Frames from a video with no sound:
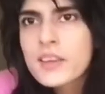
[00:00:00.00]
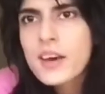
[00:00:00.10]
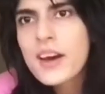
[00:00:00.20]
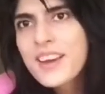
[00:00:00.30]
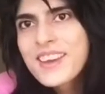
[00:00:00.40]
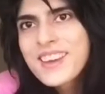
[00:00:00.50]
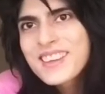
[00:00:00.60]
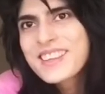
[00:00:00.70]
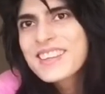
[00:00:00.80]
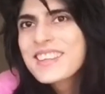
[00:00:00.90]
I,
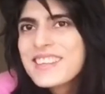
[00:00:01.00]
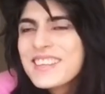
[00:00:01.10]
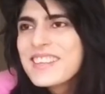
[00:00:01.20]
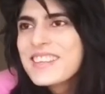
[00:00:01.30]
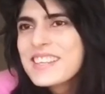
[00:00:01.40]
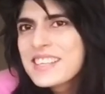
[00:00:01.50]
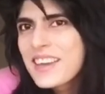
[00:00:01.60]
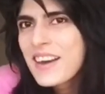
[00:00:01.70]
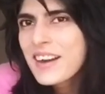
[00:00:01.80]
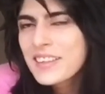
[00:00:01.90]

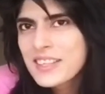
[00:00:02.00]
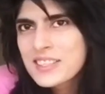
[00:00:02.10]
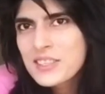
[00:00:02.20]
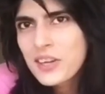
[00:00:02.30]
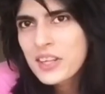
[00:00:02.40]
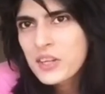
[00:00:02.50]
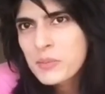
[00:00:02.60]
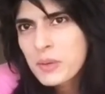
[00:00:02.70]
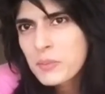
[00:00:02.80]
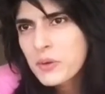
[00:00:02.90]
yeah, that's all I
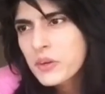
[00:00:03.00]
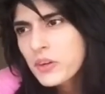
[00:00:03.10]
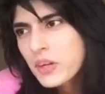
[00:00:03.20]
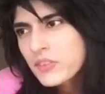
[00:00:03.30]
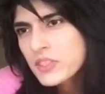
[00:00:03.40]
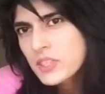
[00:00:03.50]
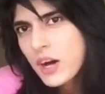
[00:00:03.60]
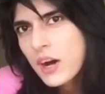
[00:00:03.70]
remember of the song.